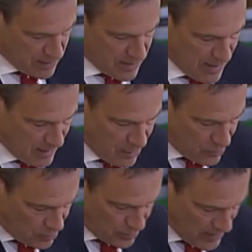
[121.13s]
our
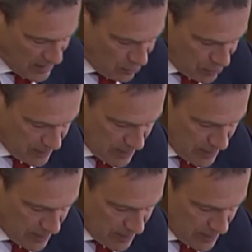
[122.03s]
local economy,